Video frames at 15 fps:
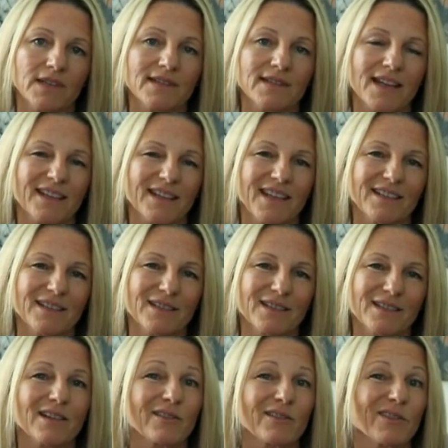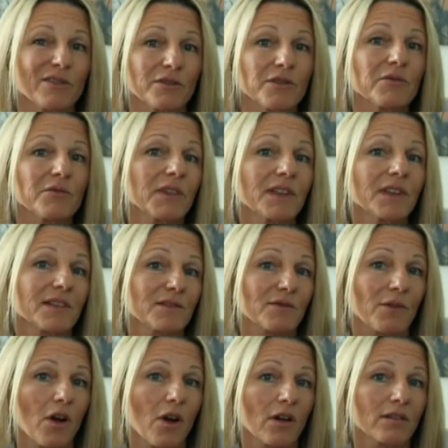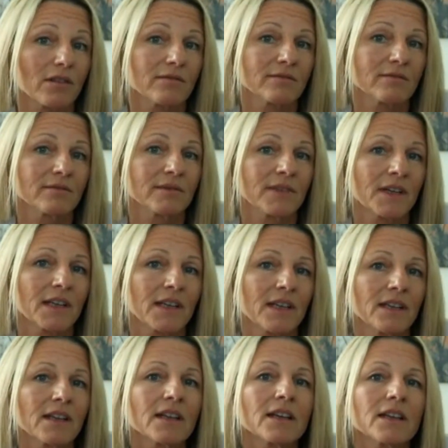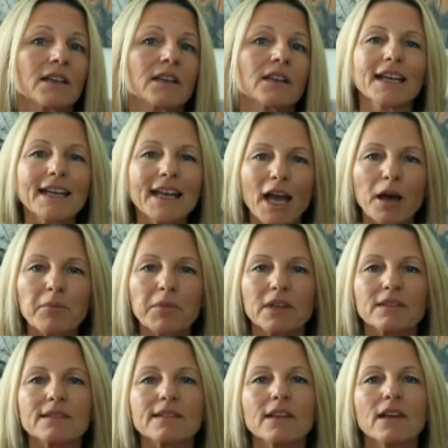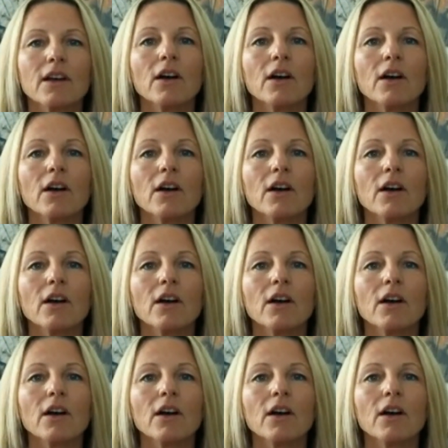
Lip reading: Instead, they just tell you you're doing things wrong. It happens.